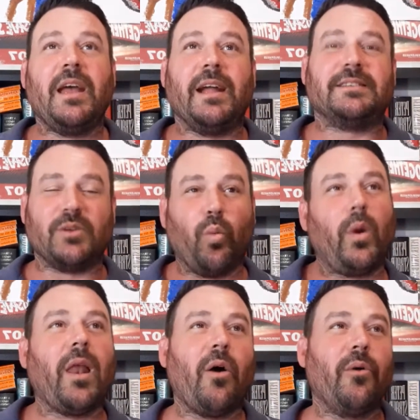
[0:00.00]
It's the
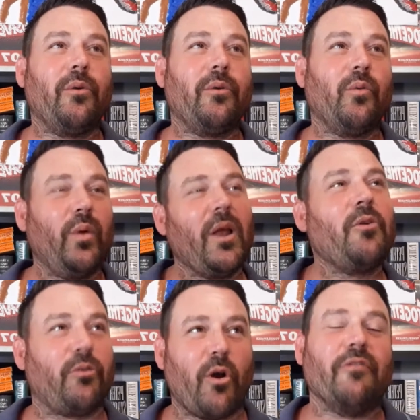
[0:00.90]
Willow
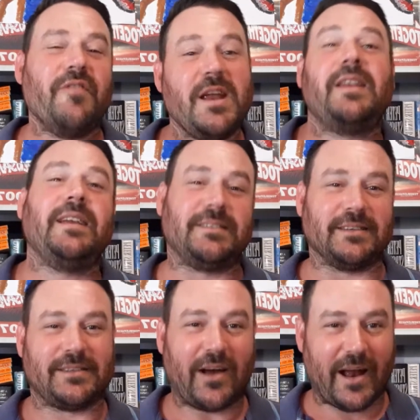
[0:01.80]
Grove Knitting
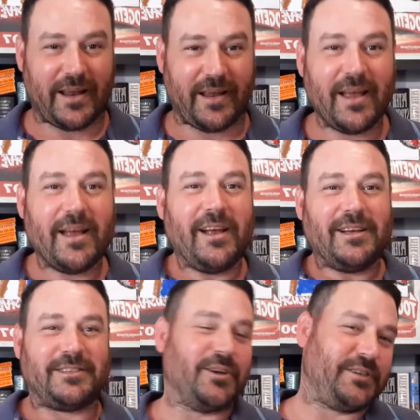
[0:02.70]
Society.
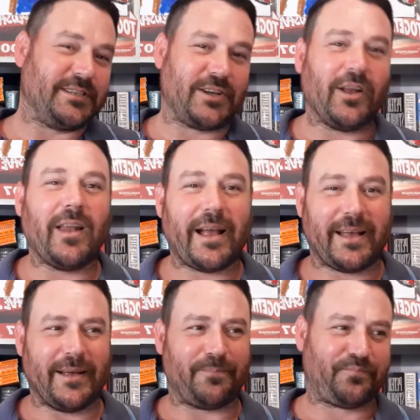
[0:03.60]
So she's got like
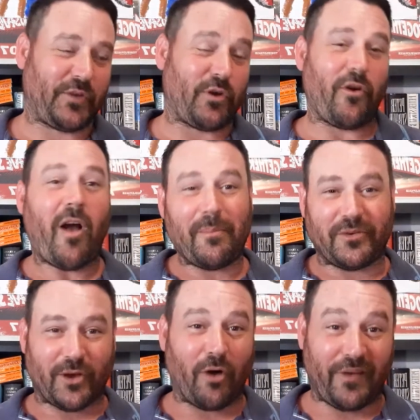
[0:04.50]
a
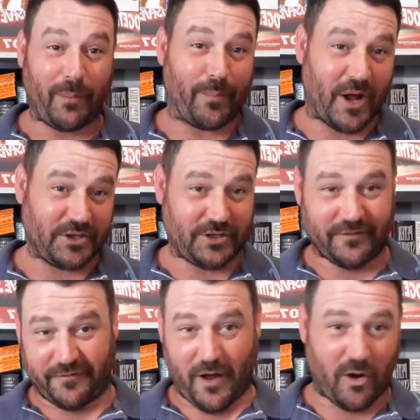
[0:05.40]
crime-solving bunch
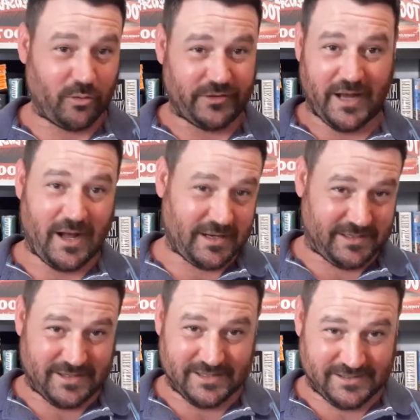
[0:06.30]
of old
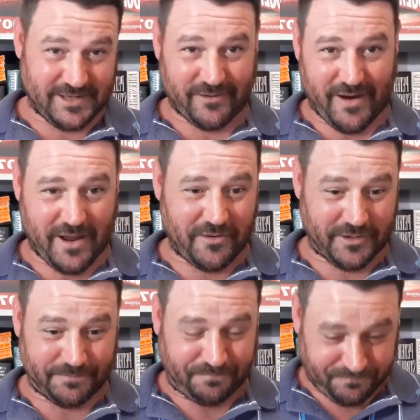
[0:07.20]
ducks that sit around
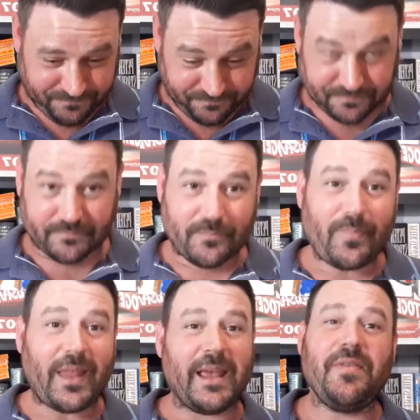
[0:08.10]
and
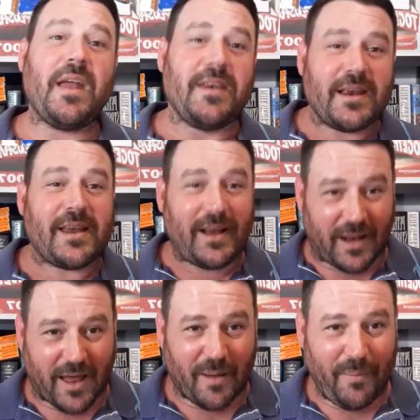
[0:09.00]
in their knitting
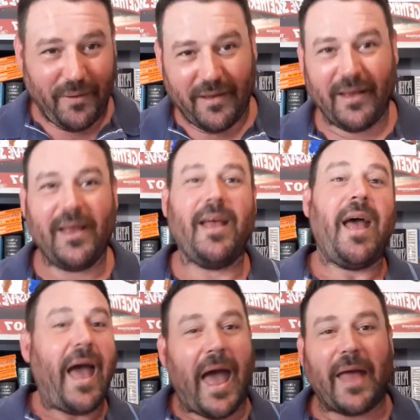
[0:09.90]
club,
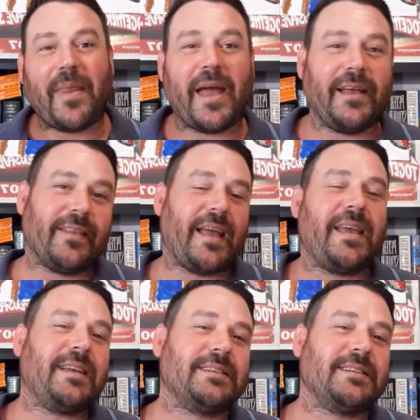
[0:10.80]
and they get